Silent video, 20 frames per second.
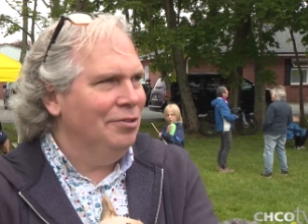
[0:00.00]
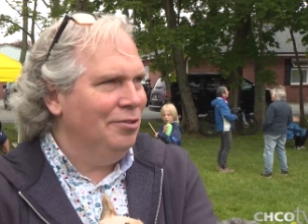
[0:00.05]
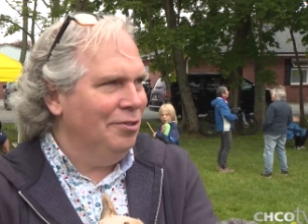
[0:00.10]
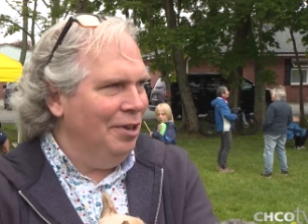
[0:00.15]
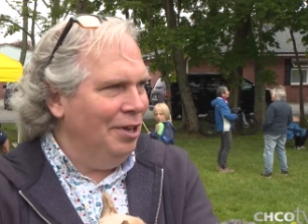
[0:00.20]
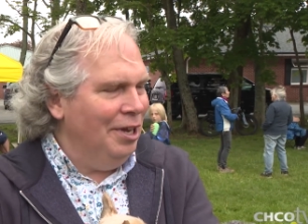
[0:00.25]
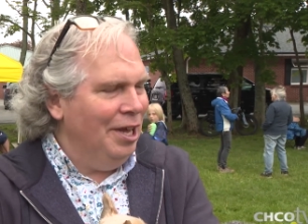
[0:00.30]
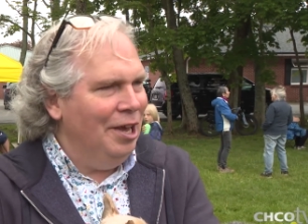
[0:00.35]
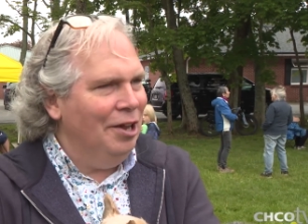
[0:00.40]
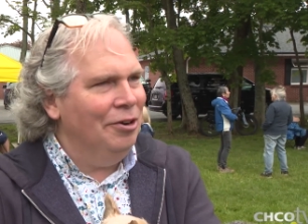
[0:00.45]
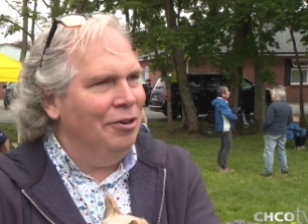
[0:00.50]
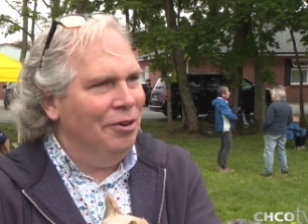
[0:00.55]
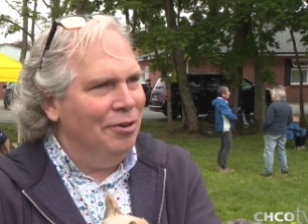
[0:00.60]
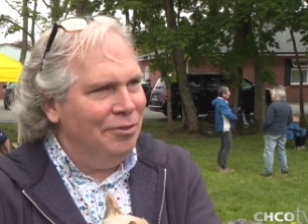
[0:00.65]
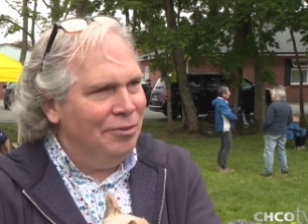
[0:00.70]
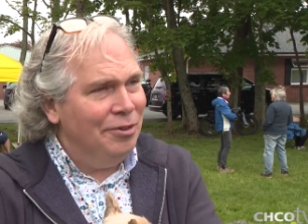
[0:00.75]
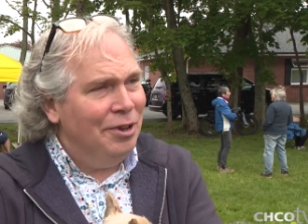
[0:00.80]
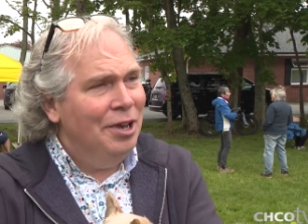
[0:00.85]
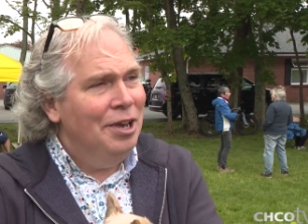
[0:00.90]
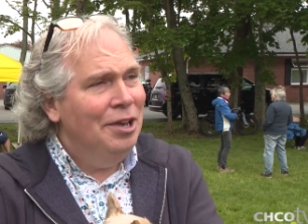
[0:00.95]

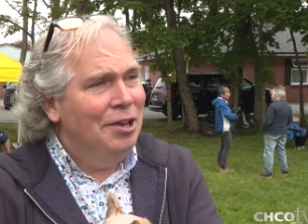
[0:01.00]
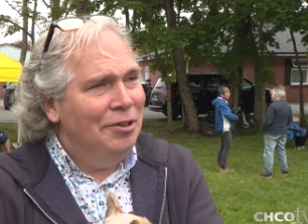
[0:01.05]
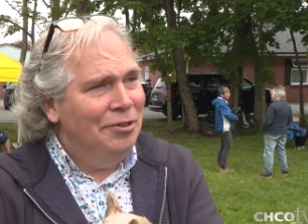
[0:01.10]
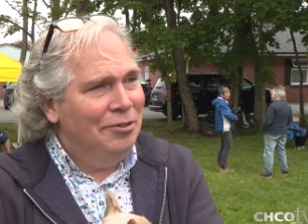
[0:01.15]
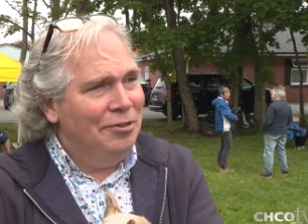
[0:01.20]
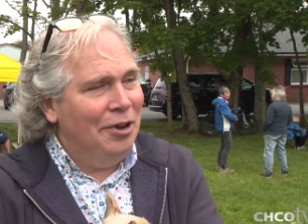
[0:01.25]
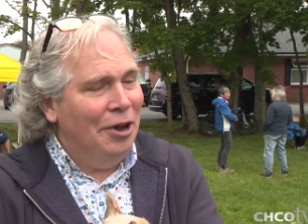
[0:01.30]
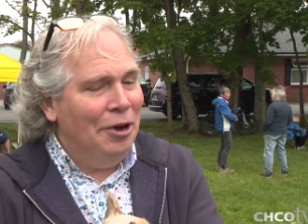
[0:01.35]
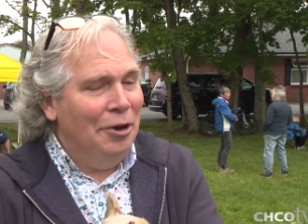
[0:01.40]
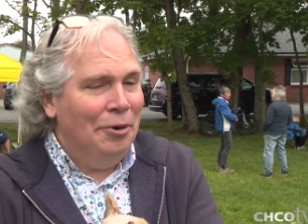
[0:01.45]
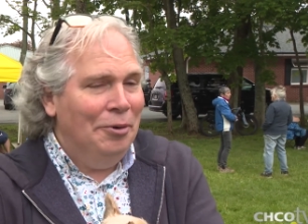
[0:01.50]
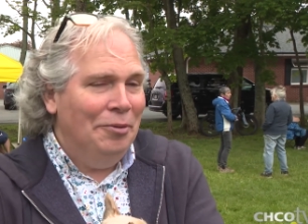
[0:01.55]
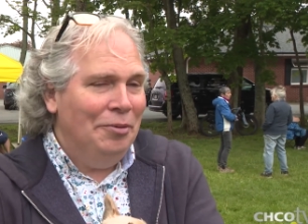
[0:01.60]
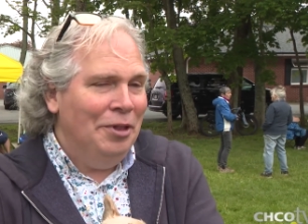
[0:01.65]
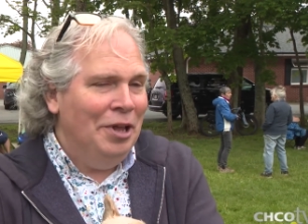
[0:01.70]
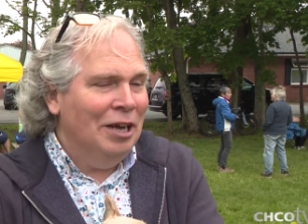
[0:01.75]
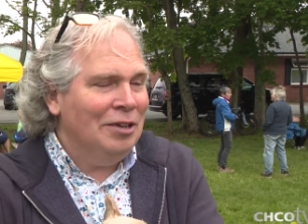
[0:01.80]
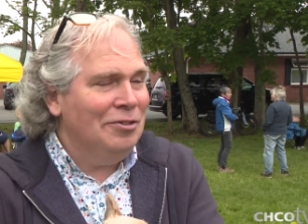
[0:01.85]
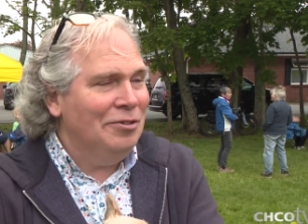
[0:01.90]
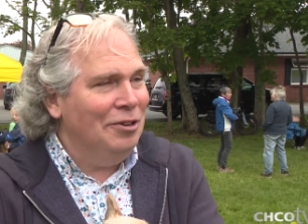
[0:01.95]
Andrews. So
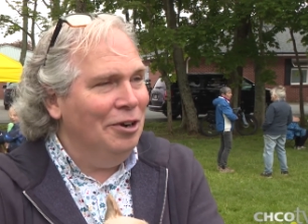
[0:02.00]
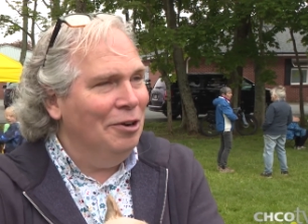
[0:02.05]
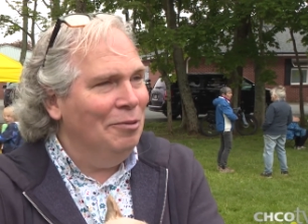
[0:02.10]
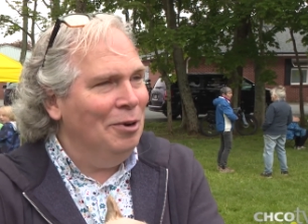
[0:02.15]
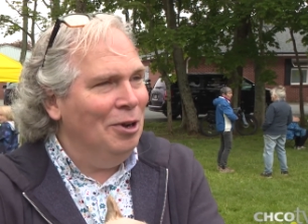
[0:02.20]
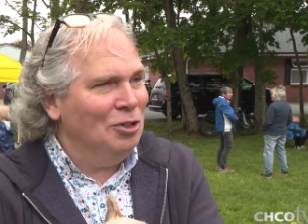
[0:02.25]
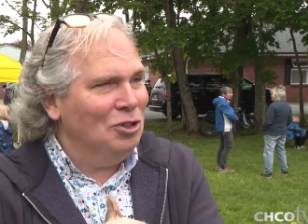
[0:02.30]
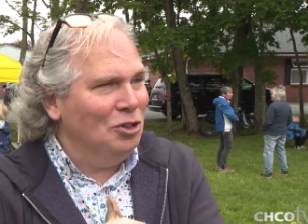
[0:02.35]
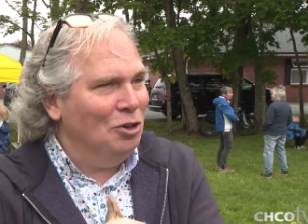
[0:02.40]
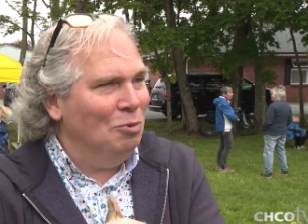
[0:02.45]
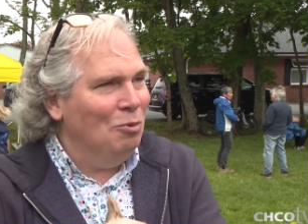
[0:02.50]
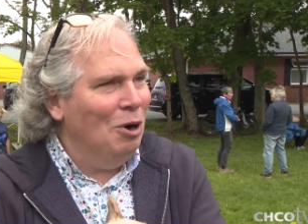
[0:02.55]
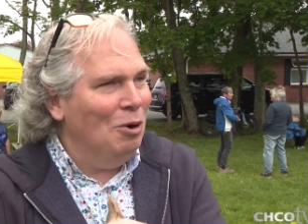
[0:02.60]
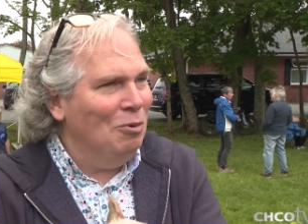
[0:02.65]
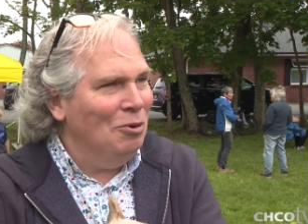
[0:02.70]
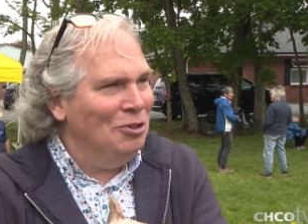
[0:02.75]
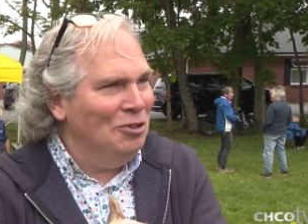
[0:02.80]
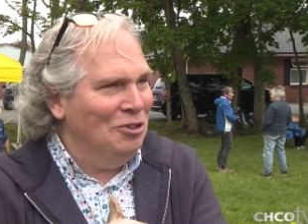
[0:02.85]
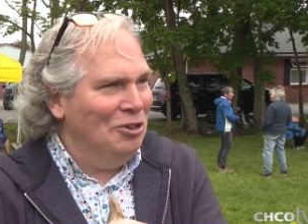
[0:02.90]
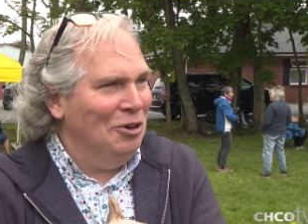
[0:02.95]
next year I'm not sure what
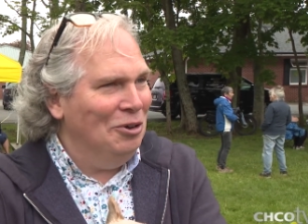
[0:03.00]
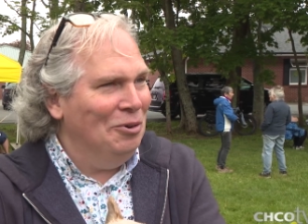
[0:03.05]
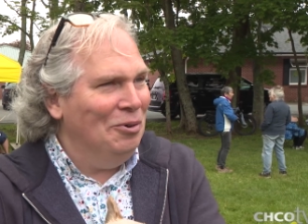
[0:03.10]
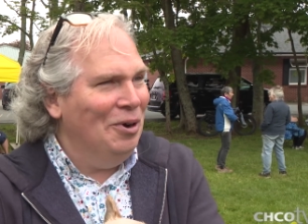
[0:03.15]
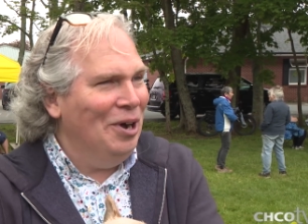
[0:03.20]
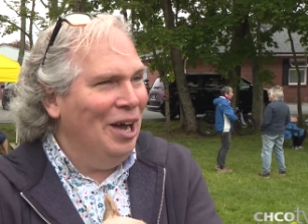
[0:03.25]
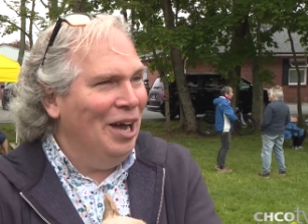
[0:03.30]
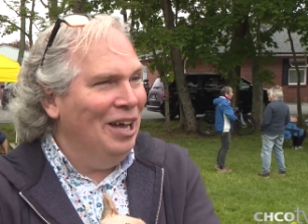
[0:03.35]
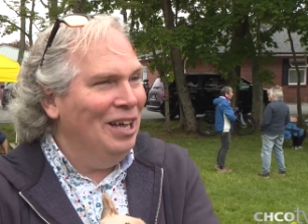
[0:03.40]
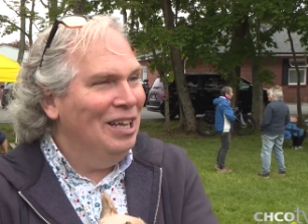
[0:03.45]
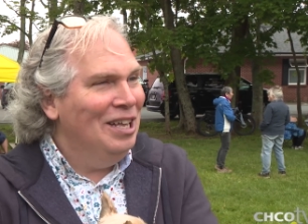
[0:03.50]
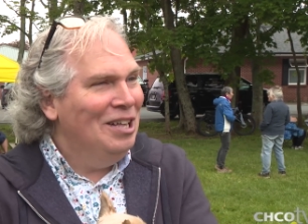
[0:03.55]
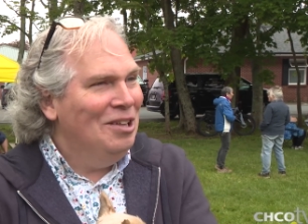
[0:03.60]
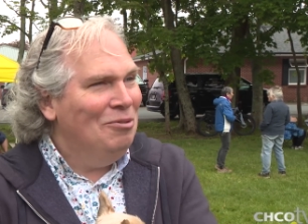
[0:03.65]
we'll do.